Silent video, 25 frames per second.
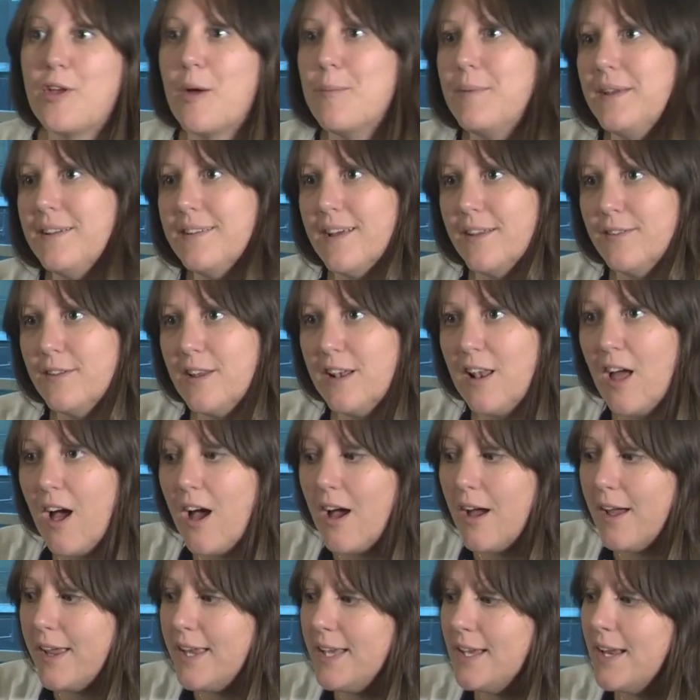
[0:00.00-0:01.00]
coming down the
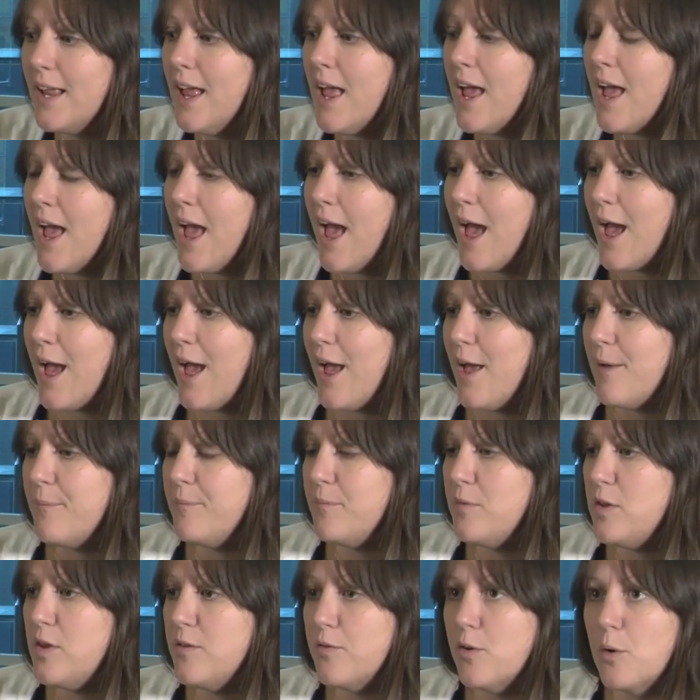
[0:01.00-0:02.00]
line.
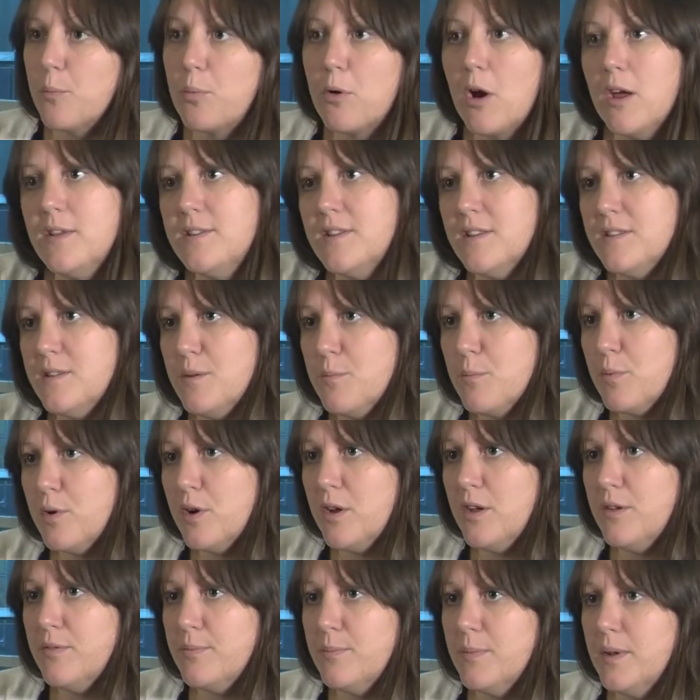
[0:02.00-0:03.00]
Um, you've got process
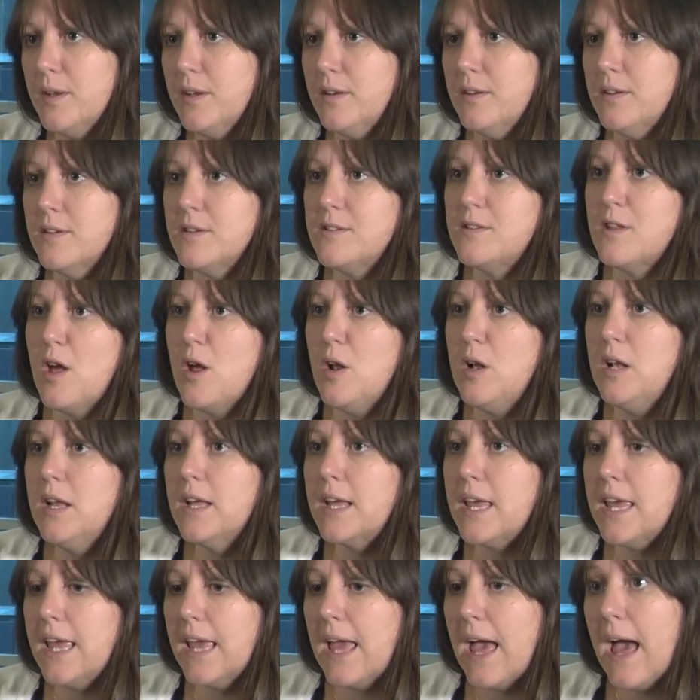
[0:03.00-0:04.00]
improvement, so
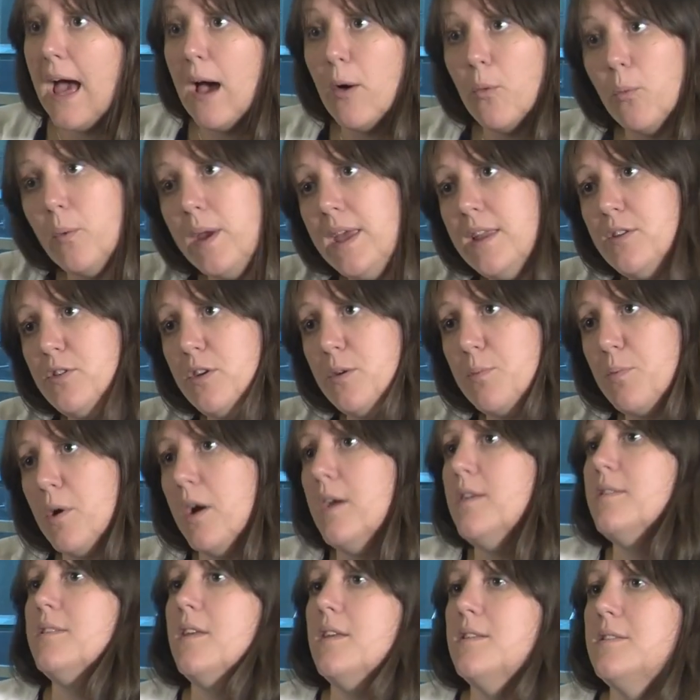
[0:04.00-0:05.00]
looking at how we do
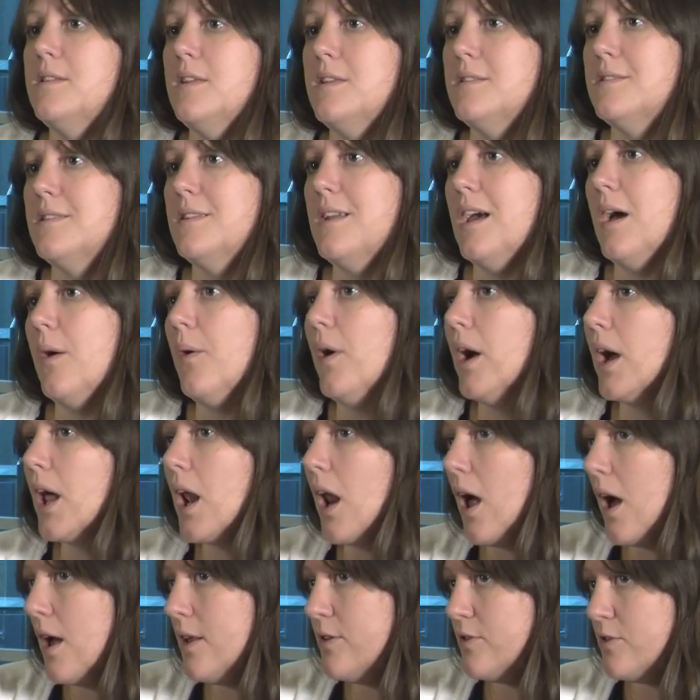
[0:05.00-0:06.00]
processes and how our
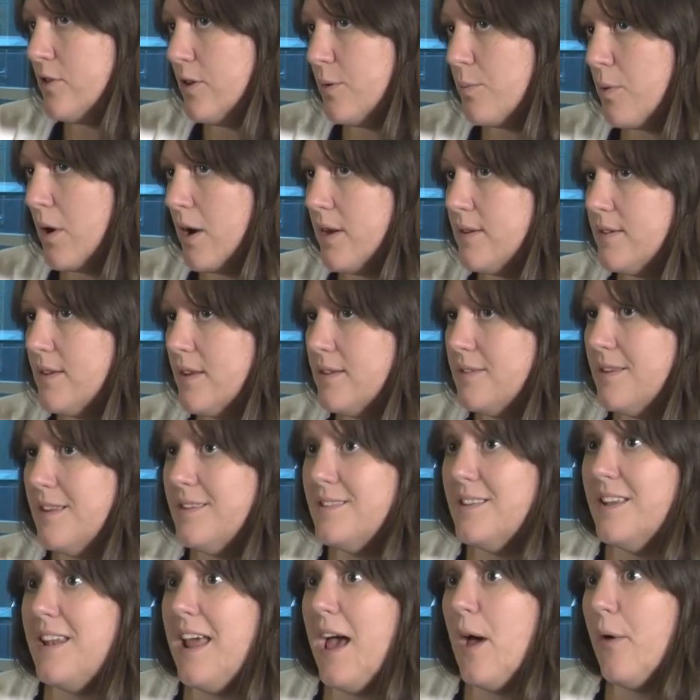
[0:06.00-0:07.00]
clients do
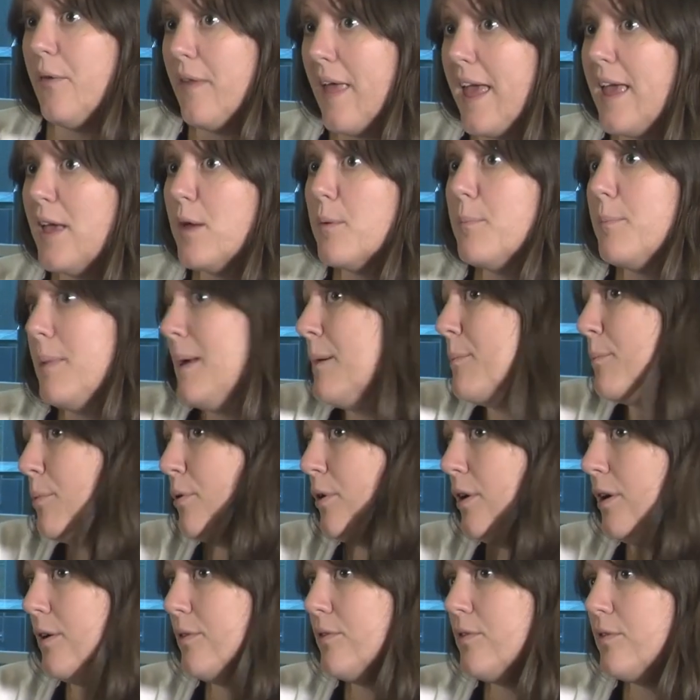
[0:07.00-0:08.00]
processes and how they can be
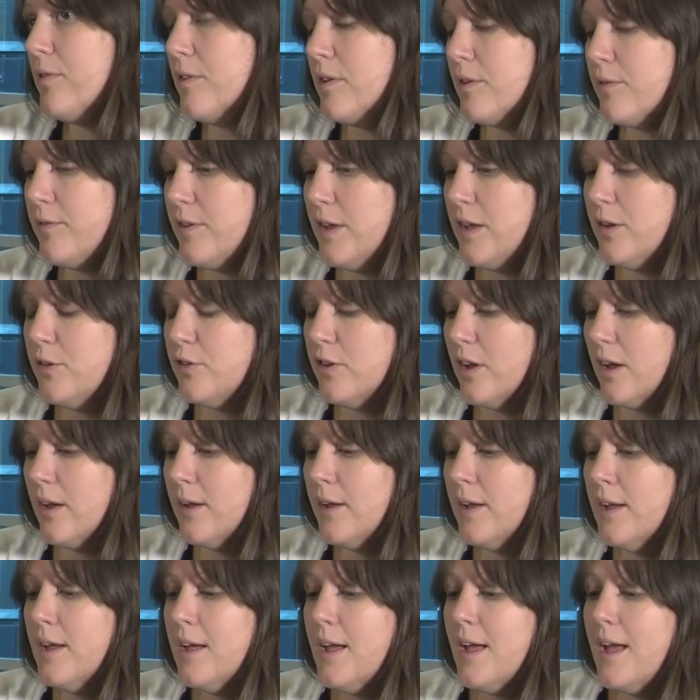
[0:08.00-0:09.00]
improved for the future.
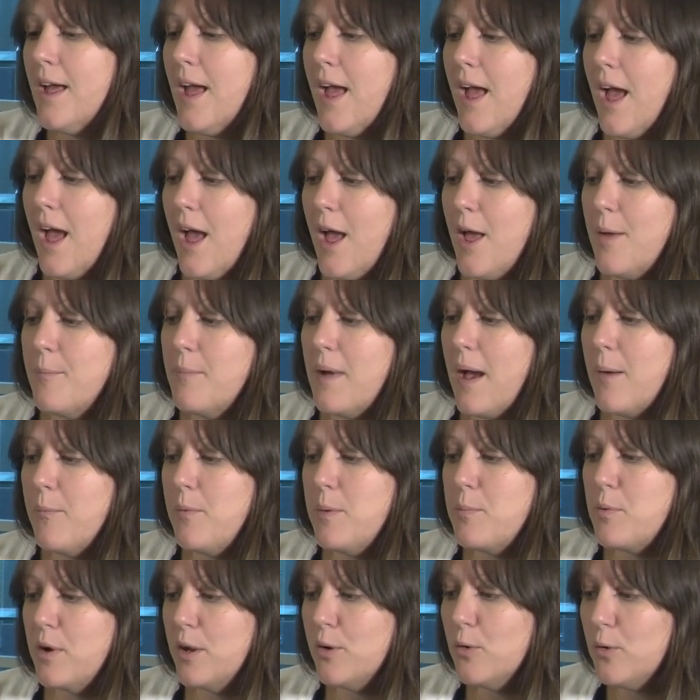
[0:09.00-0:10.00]
Um, and
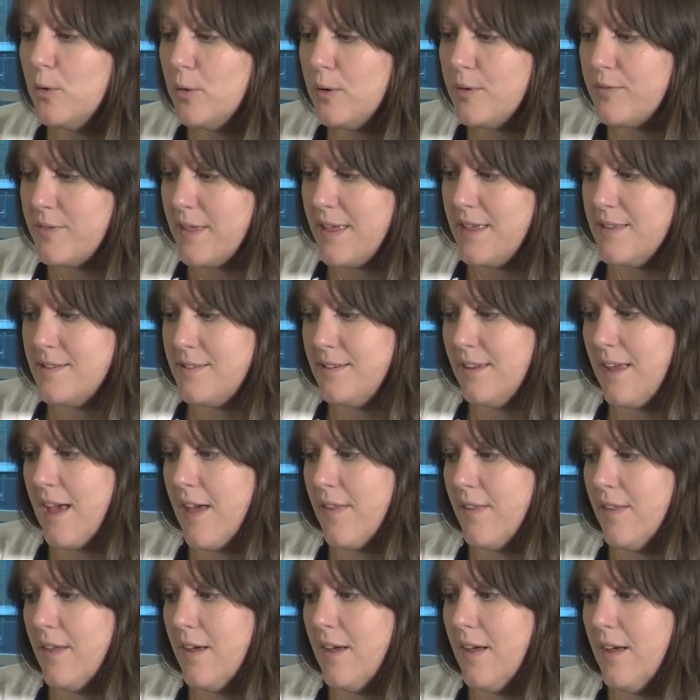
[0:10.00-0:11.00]
we bring all of these
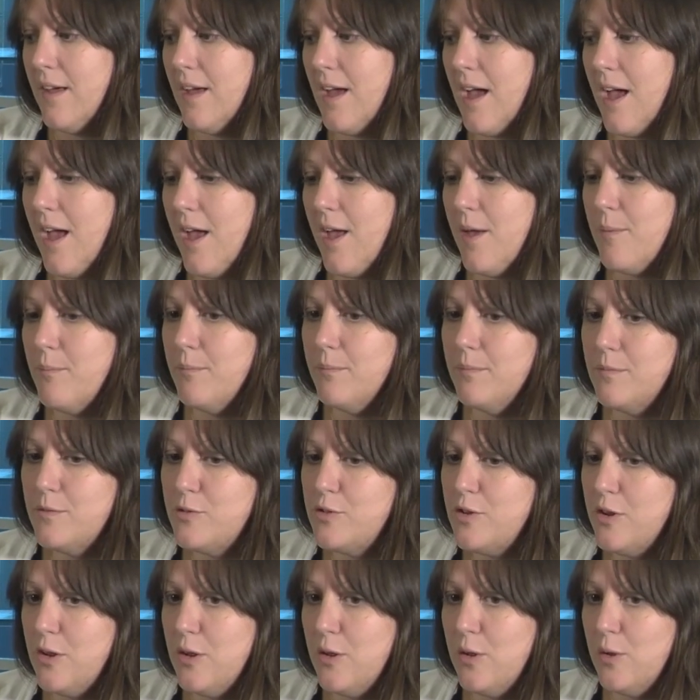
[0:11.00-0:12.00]
together um,
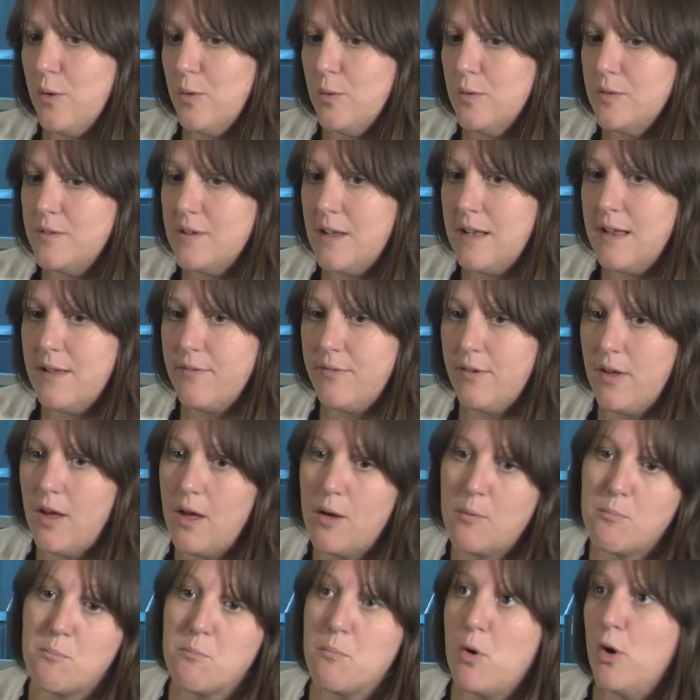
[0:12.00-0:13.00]
to
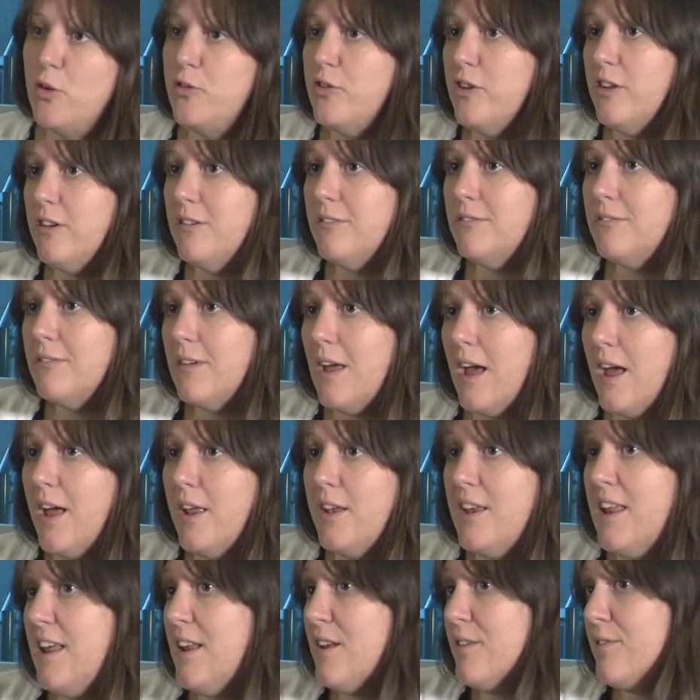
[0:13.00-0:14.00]
deliver modern
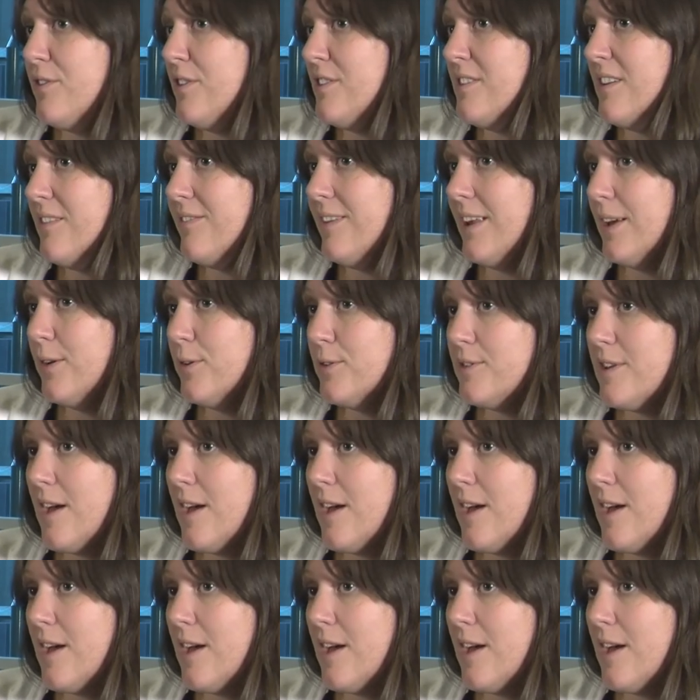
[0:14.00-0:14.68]
and innovative legal